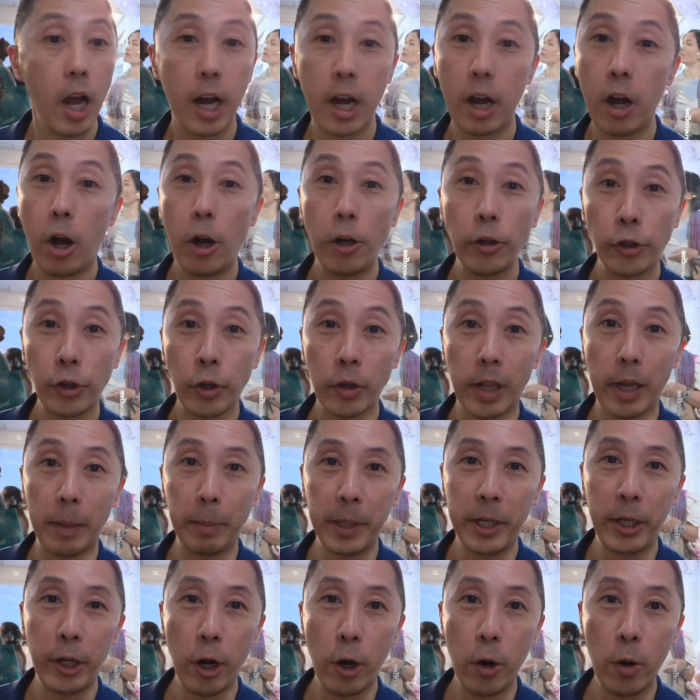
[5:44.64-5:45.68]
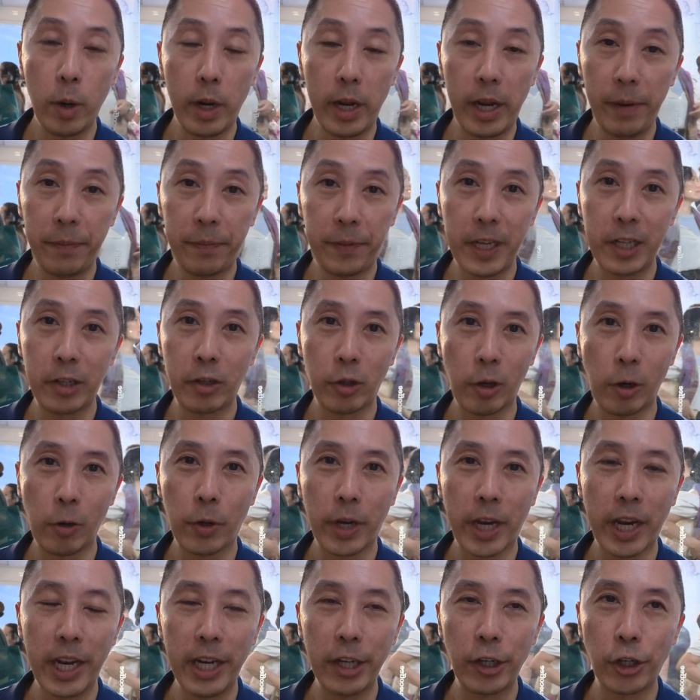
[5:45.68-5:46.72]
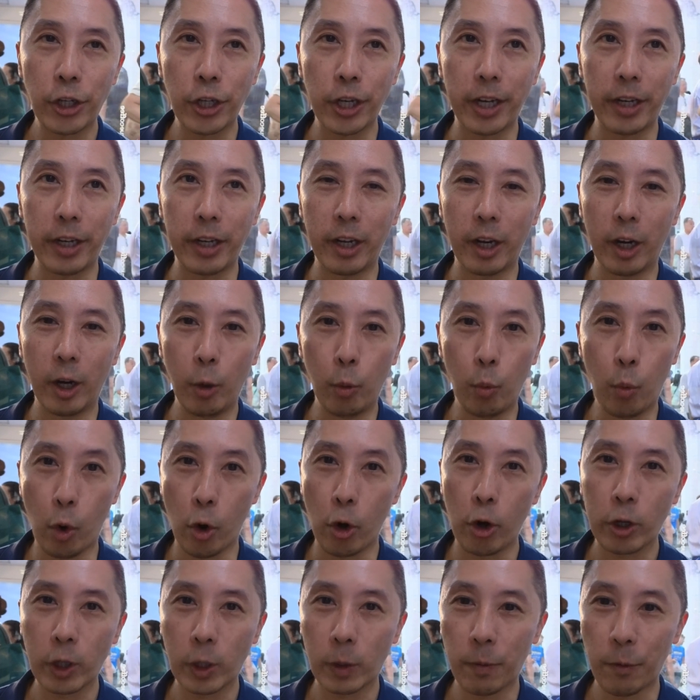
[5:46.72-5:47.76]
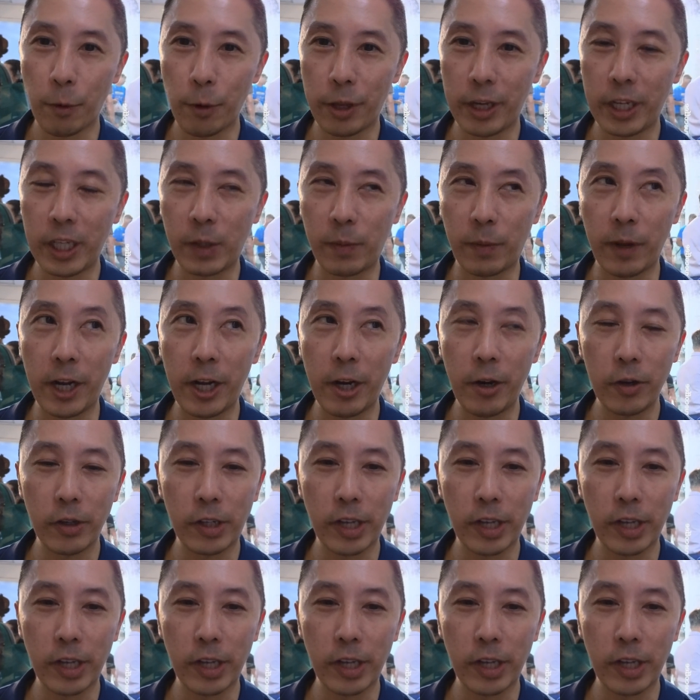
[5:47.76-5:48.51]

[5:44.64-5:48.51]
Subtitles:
Also, let me know if this location works for these videos.